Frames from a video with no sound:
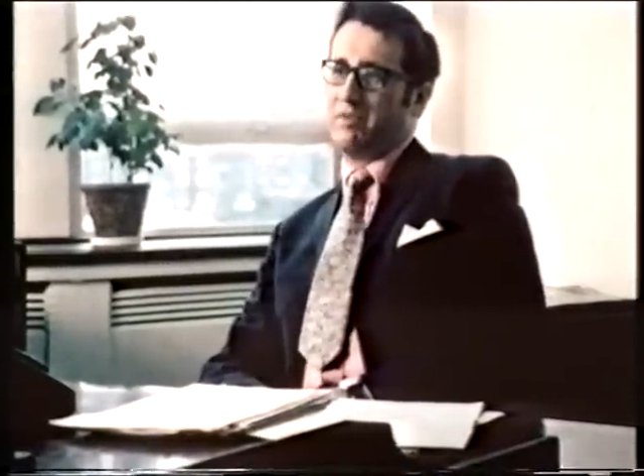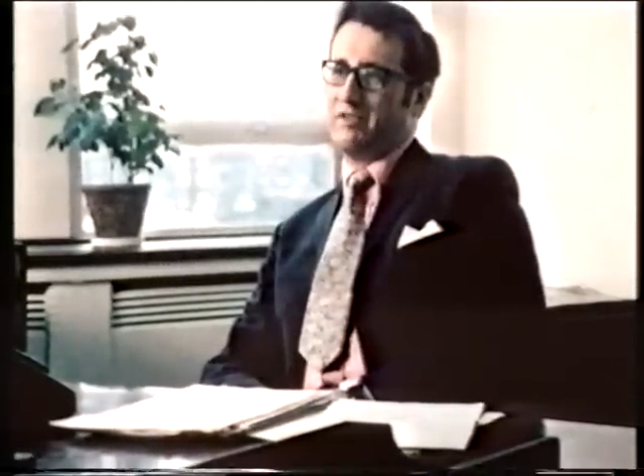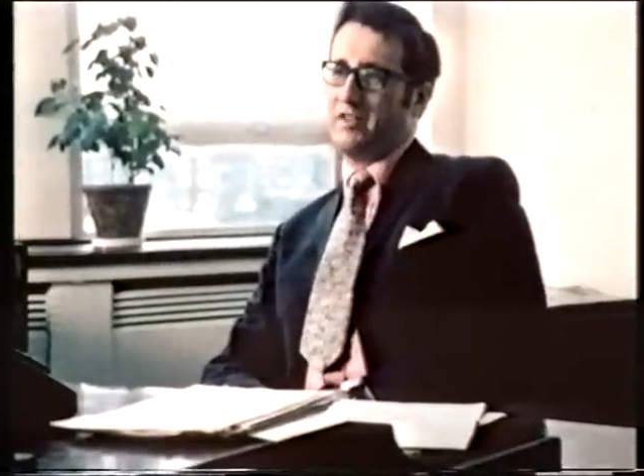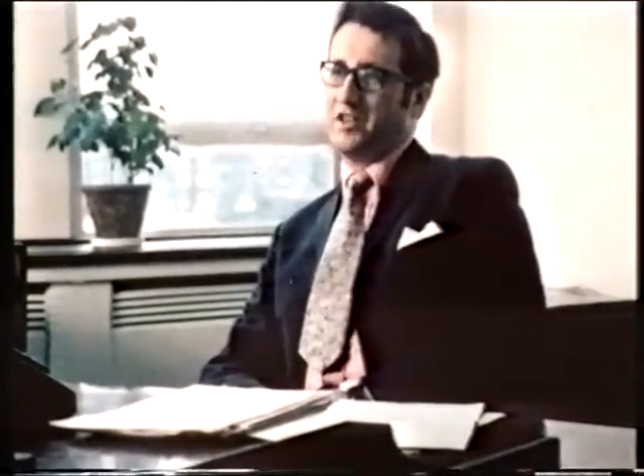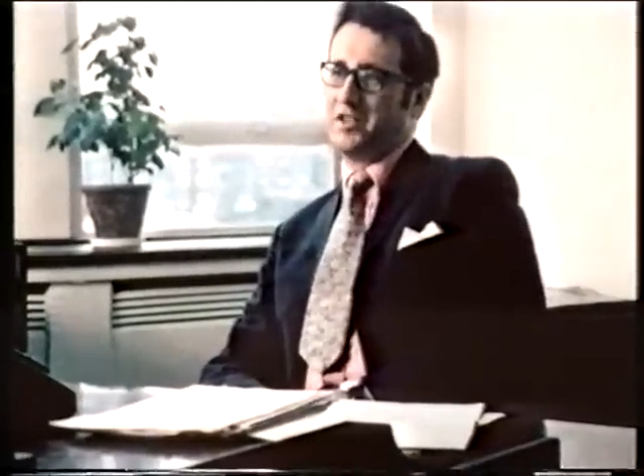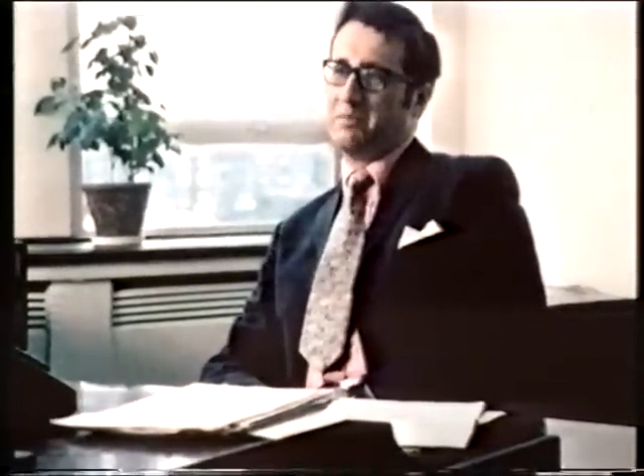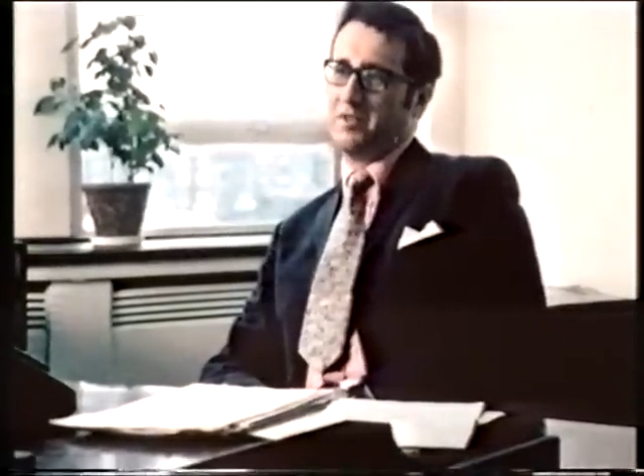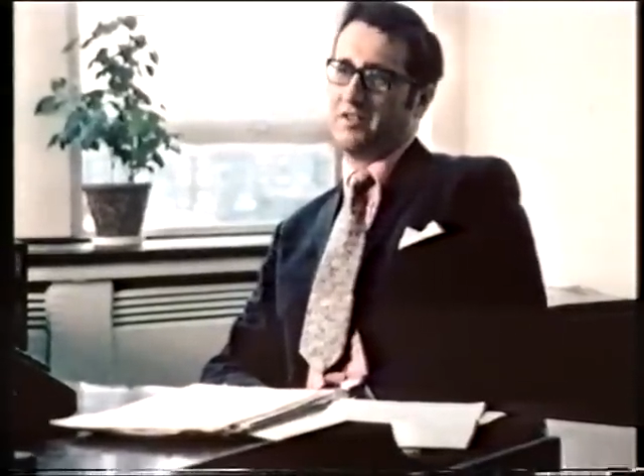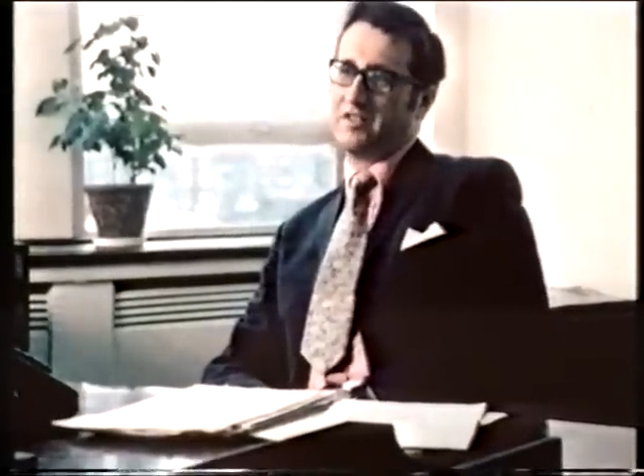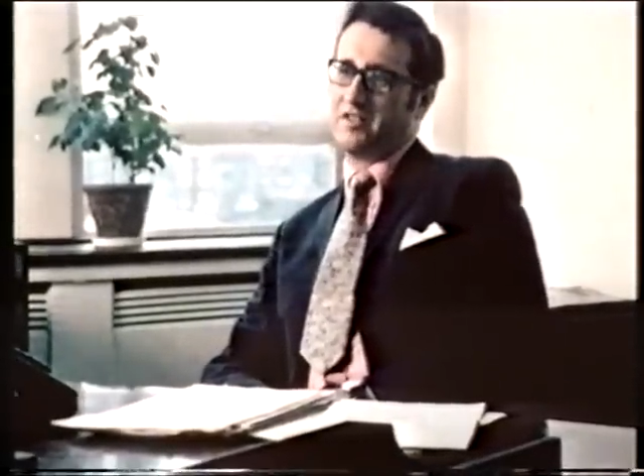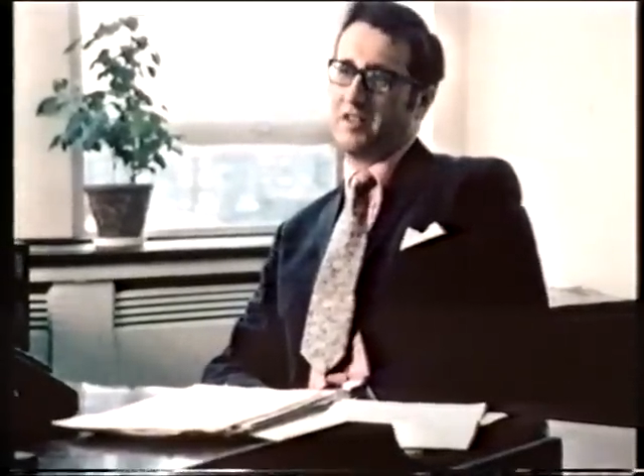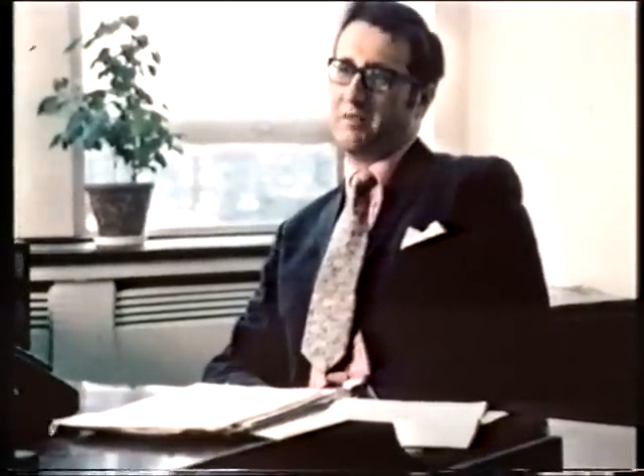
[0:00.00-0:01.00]
prefer to
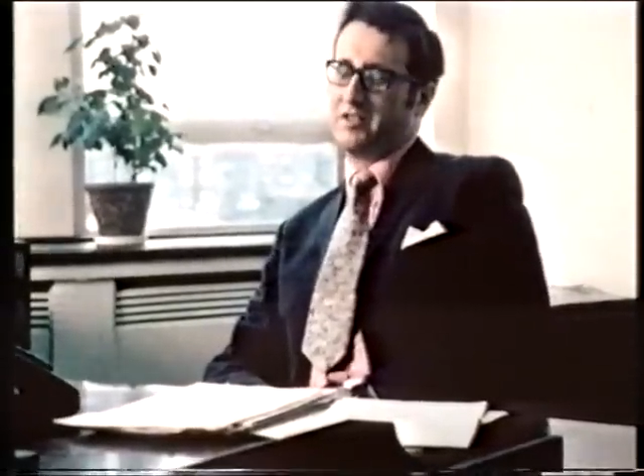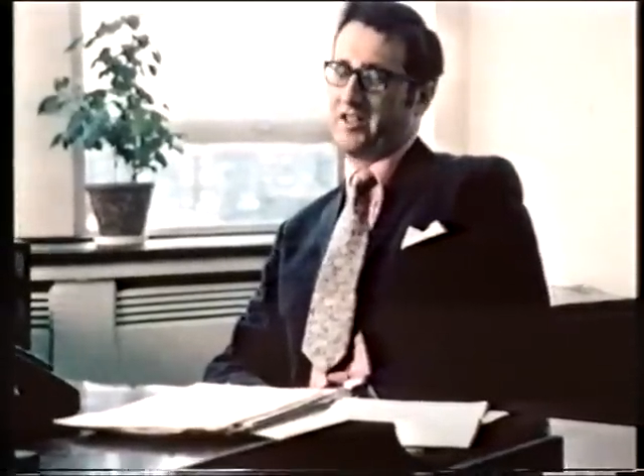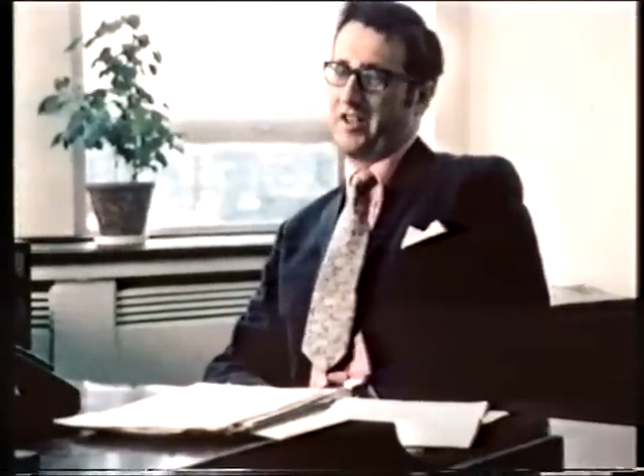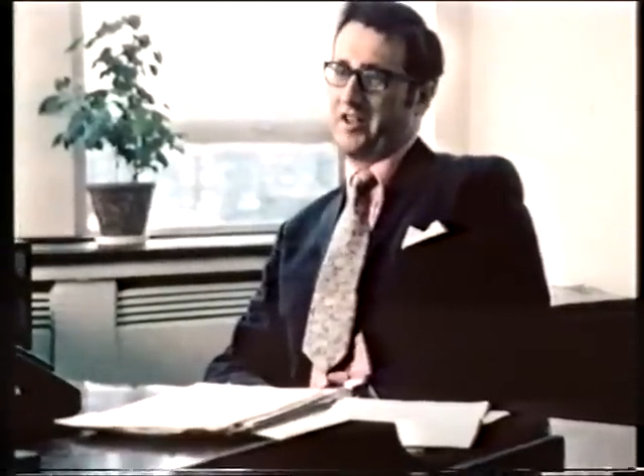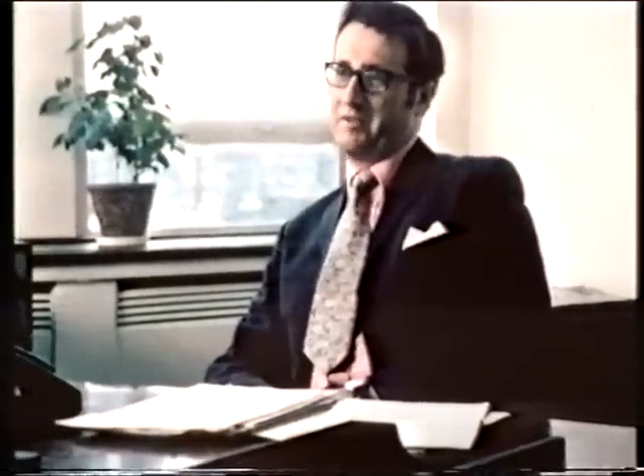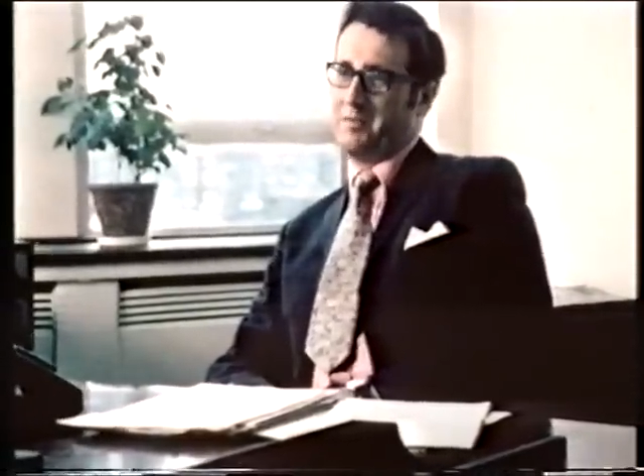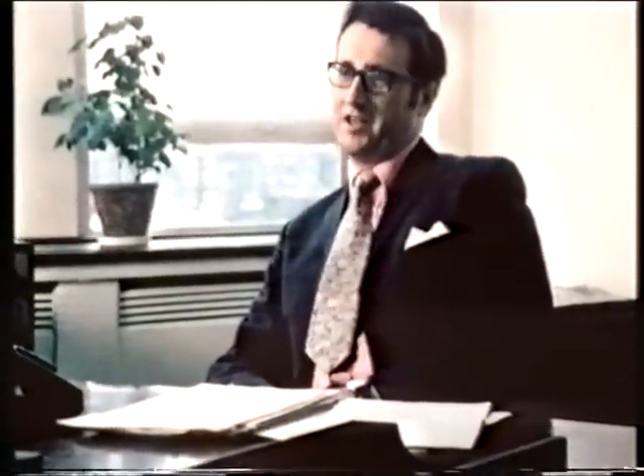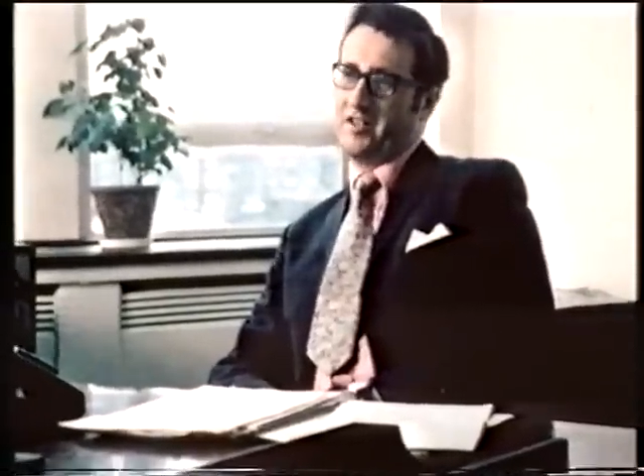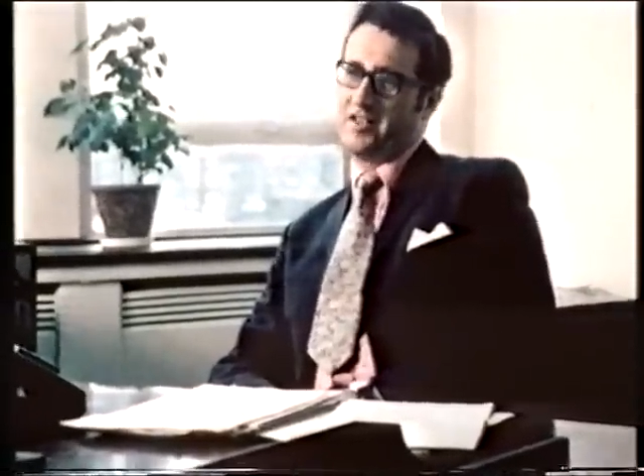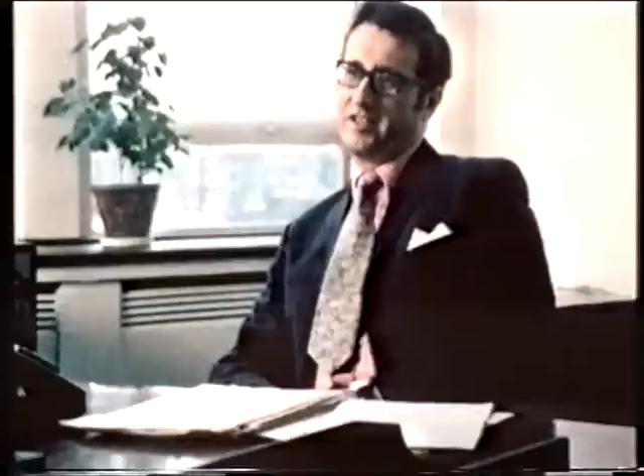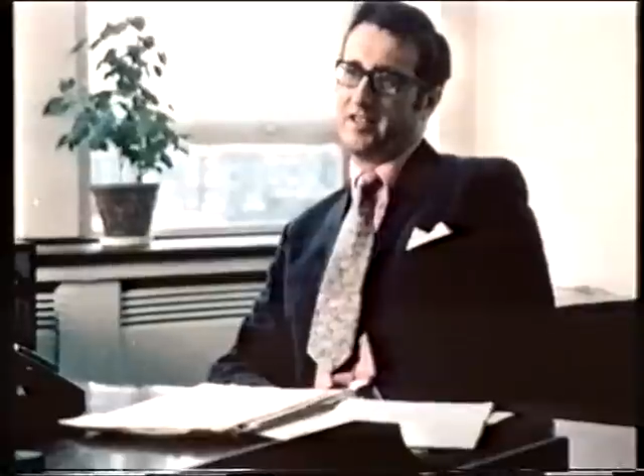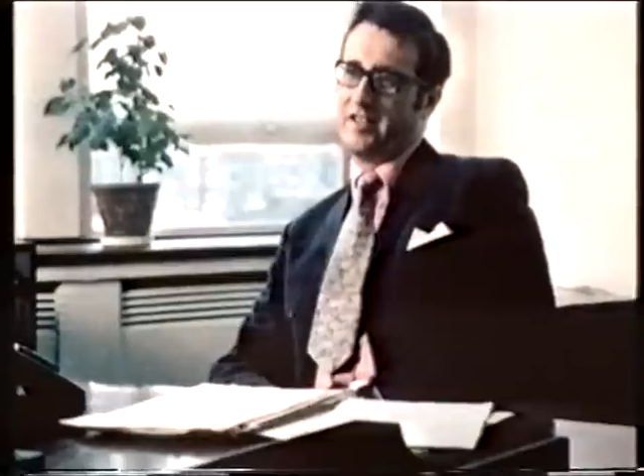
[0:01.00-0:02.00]
build a stayed
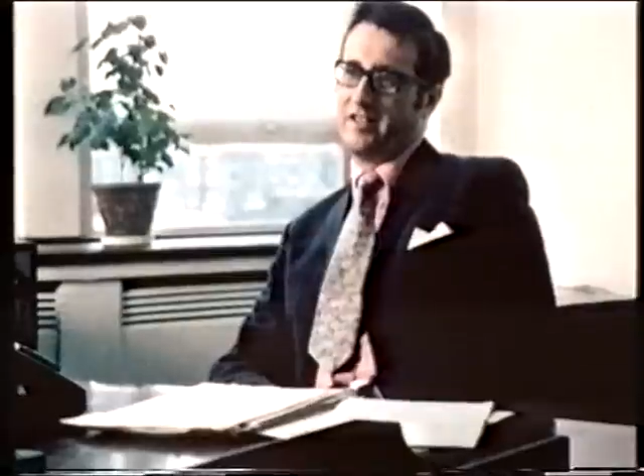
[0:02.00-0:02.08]
mast.